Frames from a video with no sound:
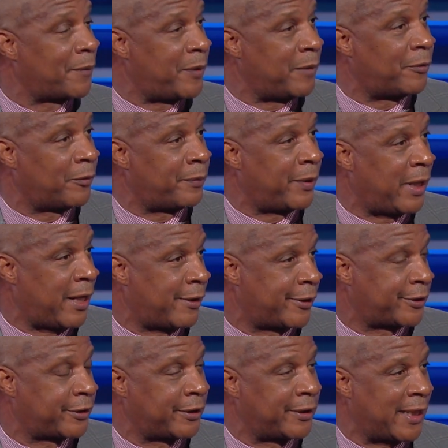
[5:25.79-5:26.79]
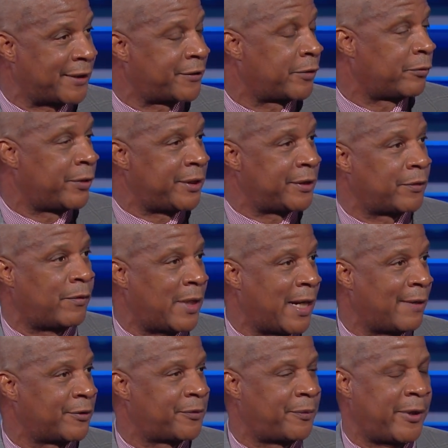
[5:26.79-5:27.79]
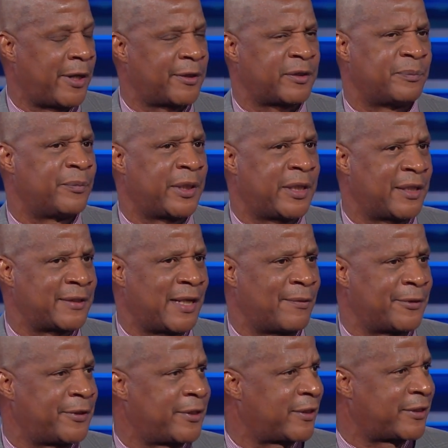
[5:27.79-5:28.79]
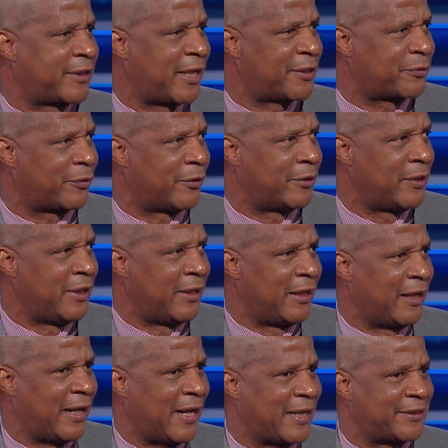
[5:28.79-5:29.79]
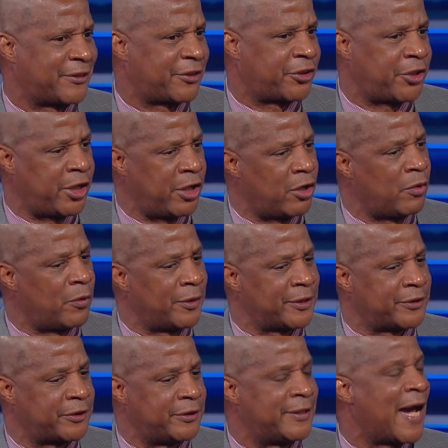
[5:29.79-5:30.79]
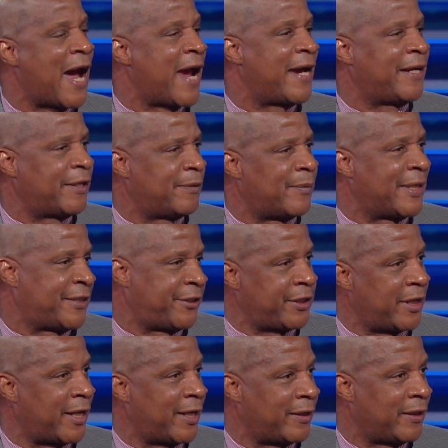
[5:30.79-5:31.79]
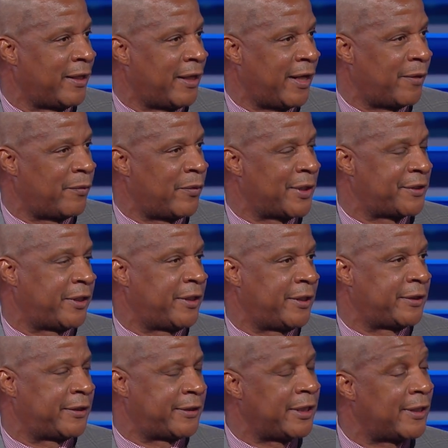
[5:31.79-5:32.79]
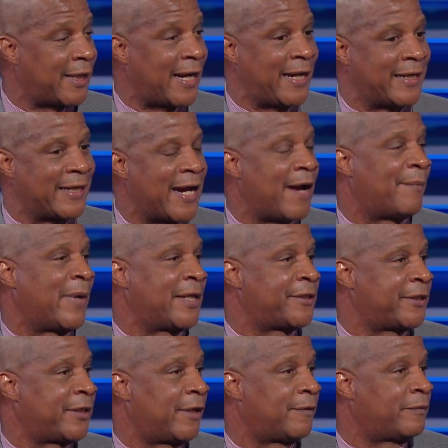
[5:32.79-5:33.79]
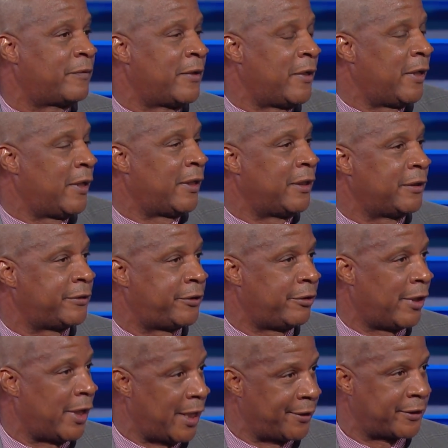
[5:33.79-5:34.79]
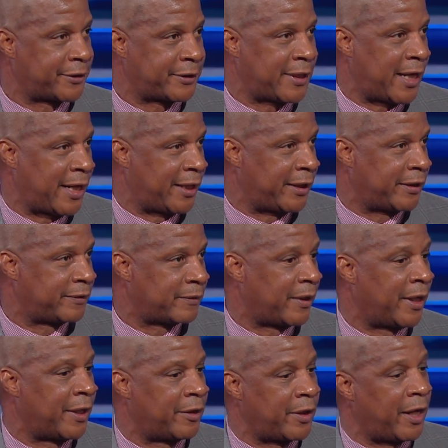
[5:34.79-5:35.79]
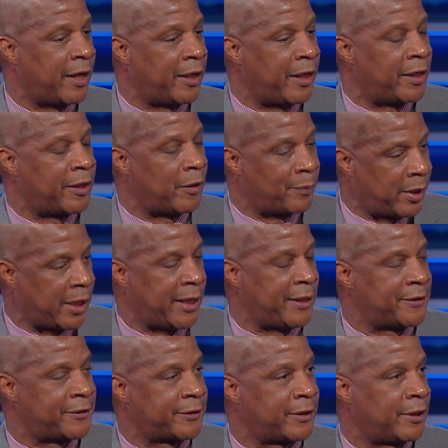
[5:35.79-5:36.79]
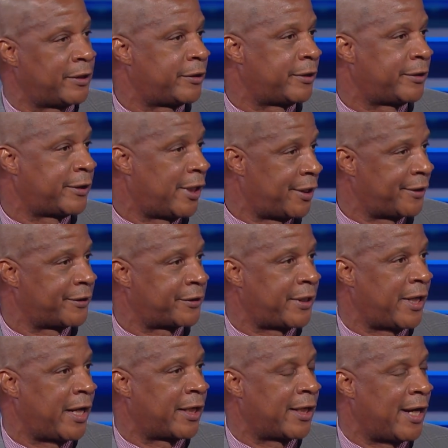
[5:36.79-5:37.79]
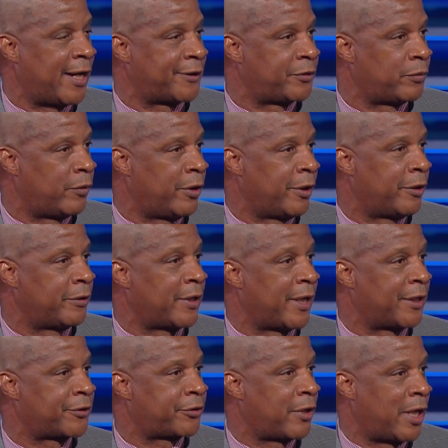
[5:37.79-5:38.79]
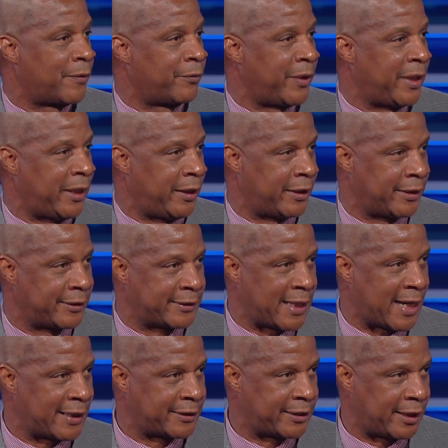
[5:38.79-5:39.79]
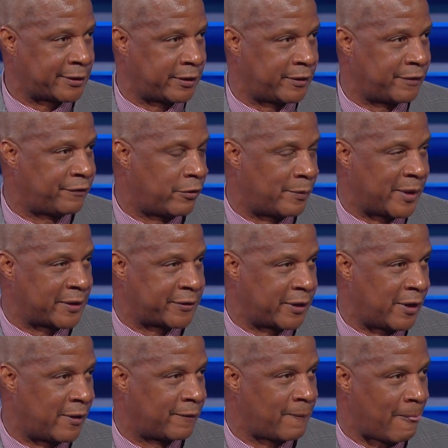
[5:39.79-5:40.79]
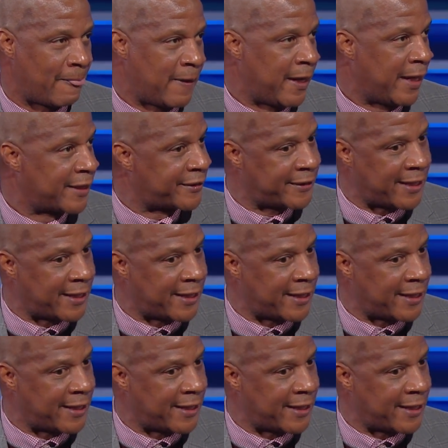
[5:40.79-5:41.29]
why people perish, and that's the reason why I was perishing. Because I was successful, I still was dying in my sin. Hmm. It wasn't until I got myself to an understanding and a place to understand God's word and start reading and dissecting it for myself and